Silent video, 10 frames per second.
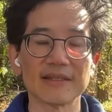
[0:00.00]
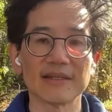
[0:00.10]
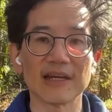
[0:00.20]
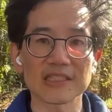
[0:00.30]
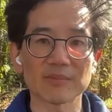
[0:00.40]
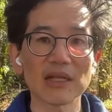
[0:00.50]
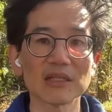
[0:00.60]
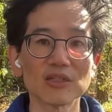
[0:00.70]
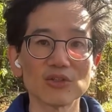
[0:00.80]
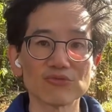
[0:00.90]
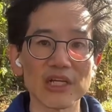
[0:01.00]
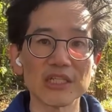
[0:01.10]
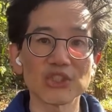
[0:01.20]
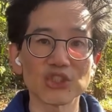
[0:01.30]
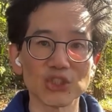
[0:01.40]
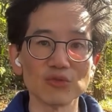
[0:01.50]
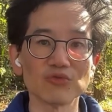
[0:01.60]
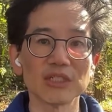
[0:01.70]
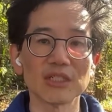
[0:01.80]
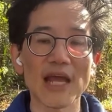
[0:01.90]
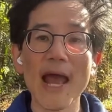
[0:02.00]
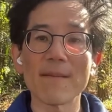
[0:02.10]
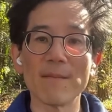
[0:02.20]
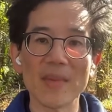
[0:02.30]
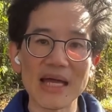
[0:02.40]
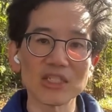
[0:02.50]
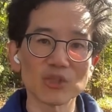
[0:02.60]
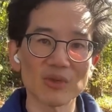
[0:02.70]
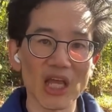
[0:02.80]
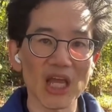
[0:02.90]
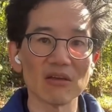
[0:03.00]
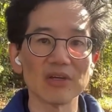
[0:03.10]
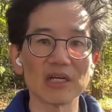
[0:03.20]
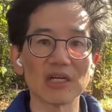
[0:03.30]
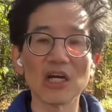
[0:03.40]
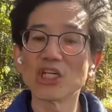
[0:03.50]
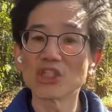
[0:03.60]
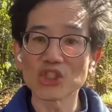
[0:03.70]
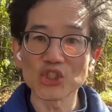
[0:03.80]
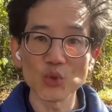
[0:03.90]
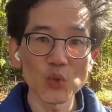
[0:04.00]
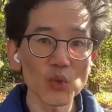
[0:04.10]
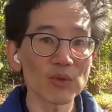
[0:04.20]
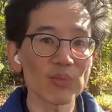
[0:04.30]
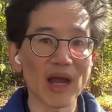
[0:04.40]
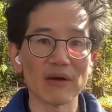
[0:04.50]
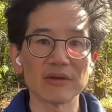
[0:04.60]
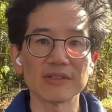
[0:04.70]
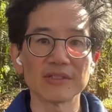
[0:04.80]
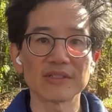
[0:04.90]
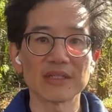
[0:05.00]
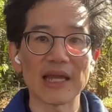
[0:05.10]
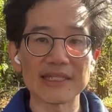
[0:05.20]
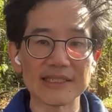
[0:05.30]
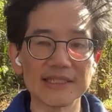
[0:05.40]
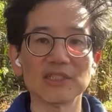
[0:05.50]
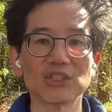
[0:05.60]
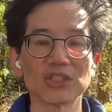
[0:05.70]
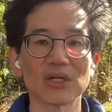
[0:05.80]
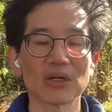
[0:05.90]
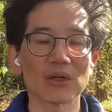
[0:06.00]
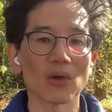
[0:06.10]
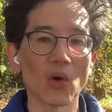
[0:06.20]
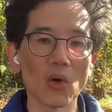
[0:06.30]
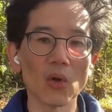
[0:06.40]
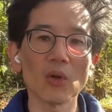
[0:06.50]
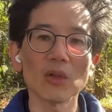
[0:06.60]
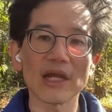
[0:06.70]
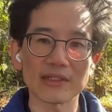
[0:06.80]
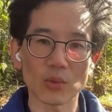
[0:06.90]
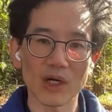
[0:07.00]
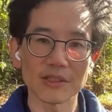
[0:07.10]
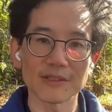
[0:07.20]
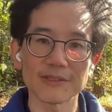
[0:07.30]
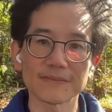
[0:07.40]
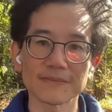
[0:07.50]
expected to raise children, manage behavior, soothe parents, and teach, all at once.